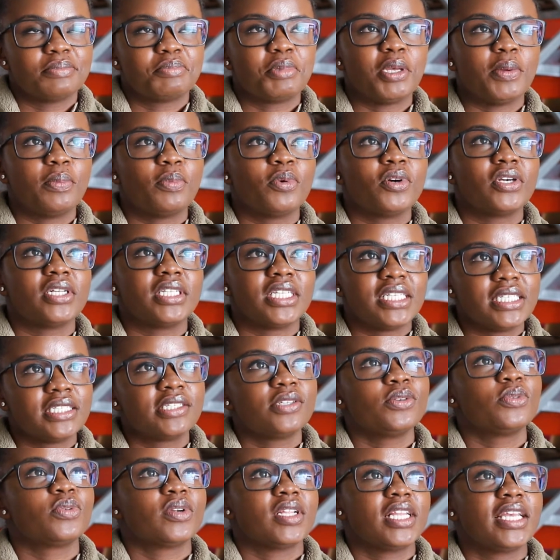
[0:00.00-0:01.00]
people at
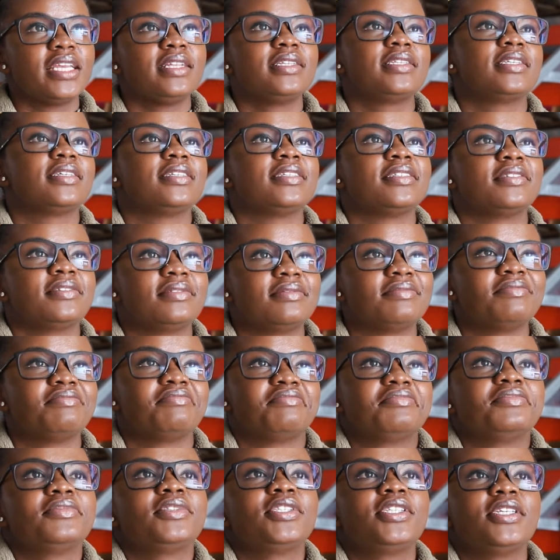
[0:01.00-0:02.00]
least who relate to,
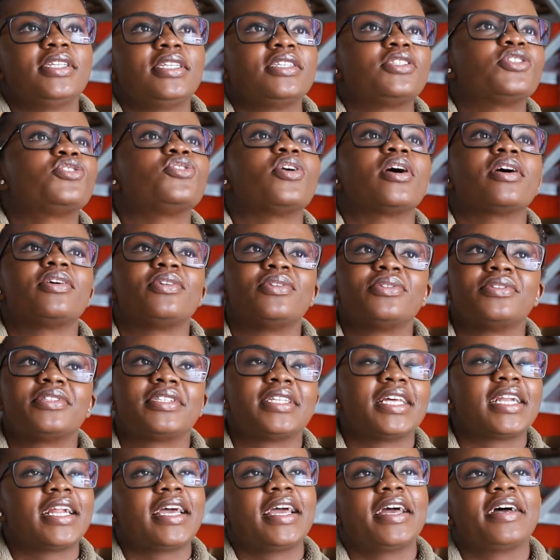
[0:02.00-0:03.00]
to the
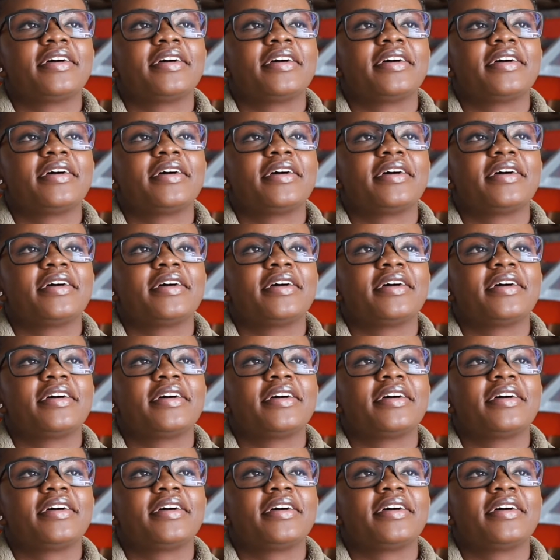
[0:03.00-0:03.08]
struggles that I